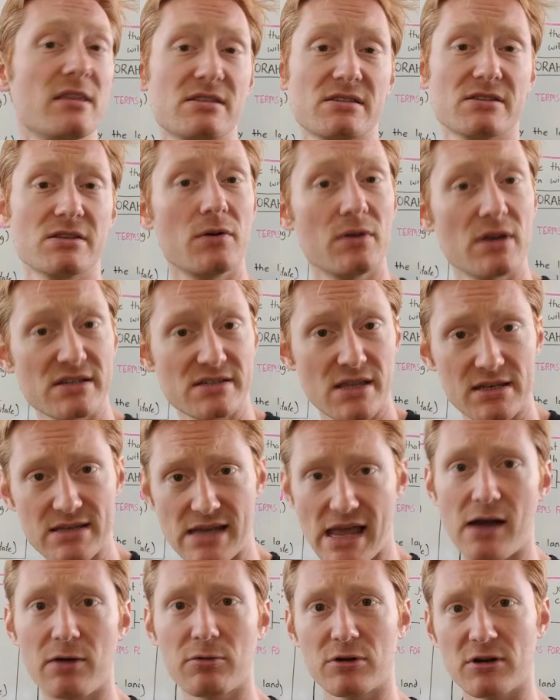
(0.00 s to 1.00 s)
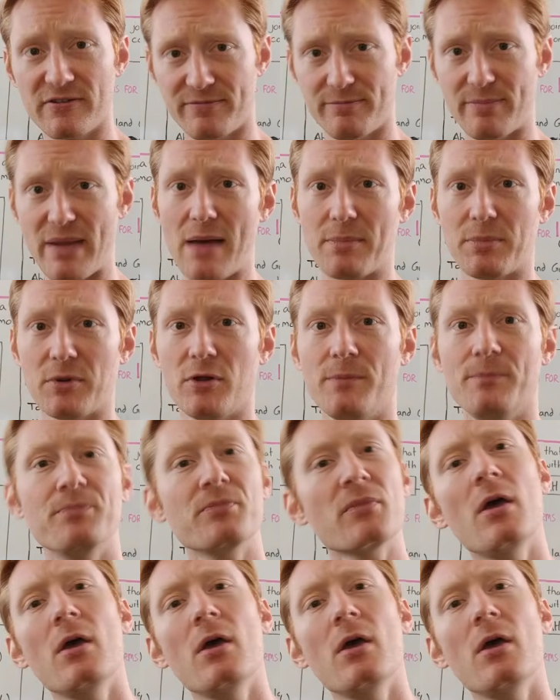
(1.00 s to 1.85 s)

that's known as the Tower of Babel,